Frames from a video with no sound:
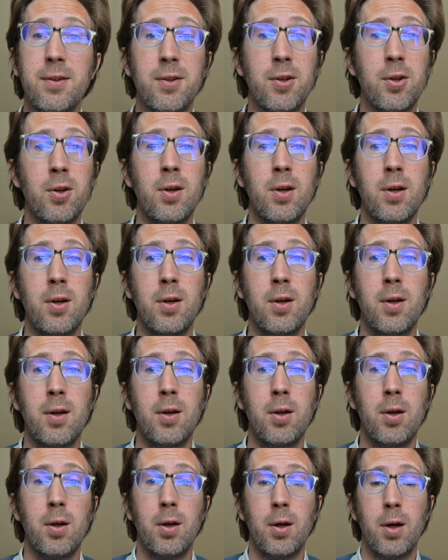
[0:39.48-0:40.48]
is a,
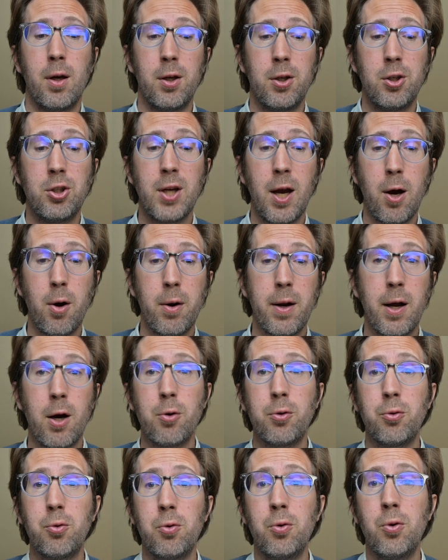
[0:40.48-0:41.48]
a shout
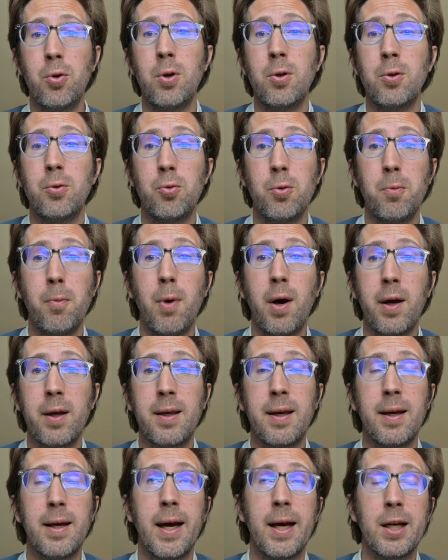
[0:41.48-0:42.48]
out to, to
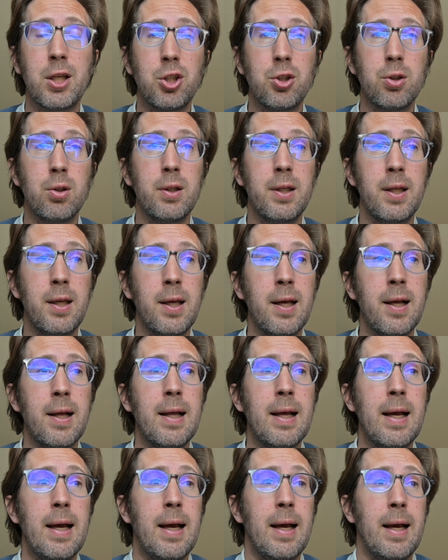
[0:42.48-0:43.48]
Mike actually.
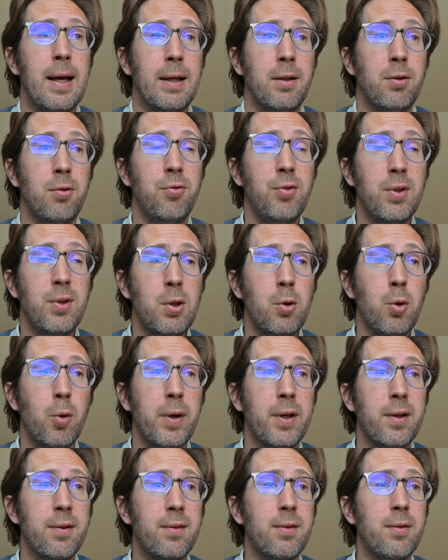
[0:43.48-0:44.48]
The video
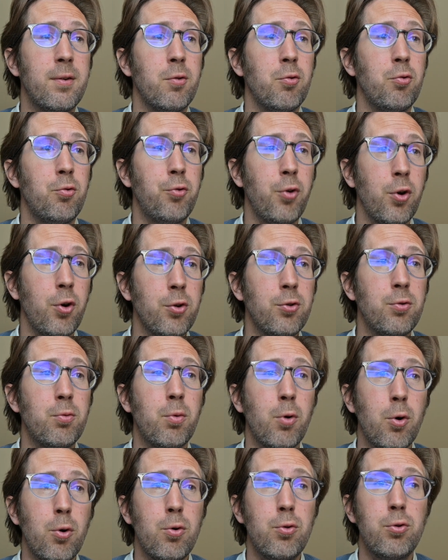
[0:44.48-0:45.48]
is
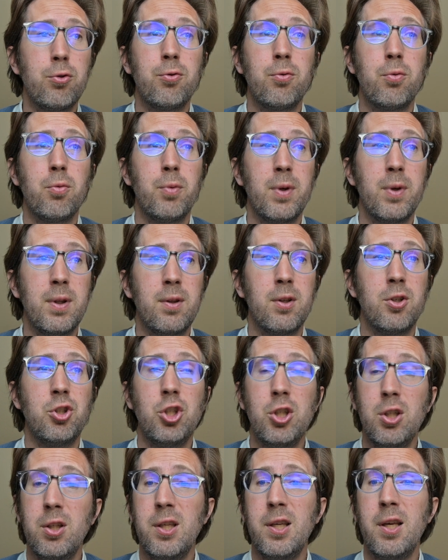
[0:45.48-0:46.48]
first roast with the
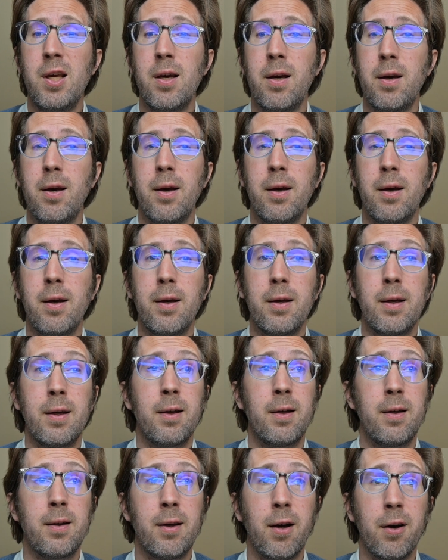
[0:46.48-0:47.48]
Gene
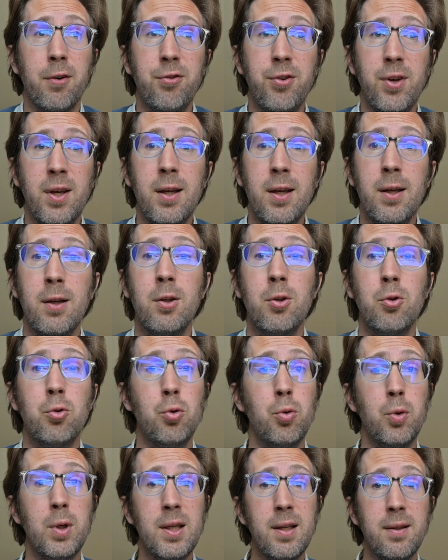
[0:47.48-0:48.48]
Cafe,
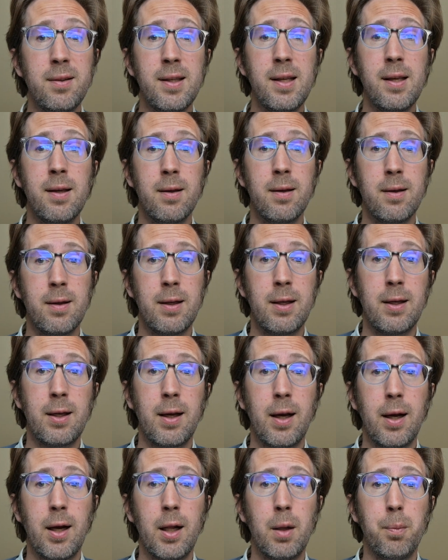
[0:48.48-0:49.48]
too easy.
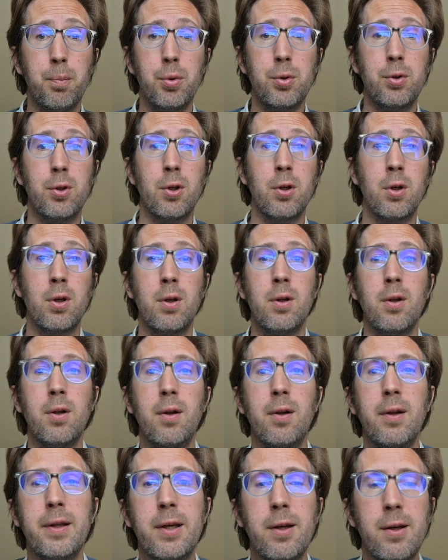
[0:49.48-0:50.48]
I'll put a
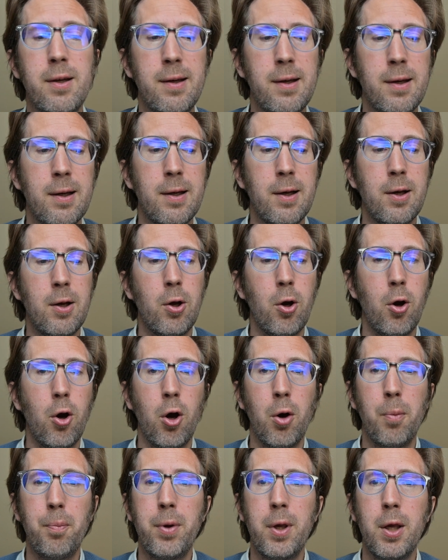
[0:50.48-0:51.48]
link
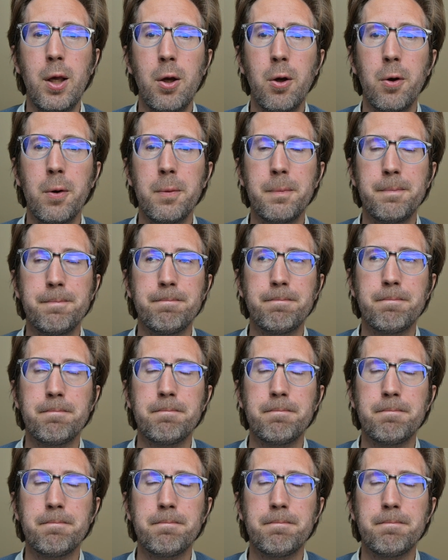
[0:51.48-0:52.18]
up here.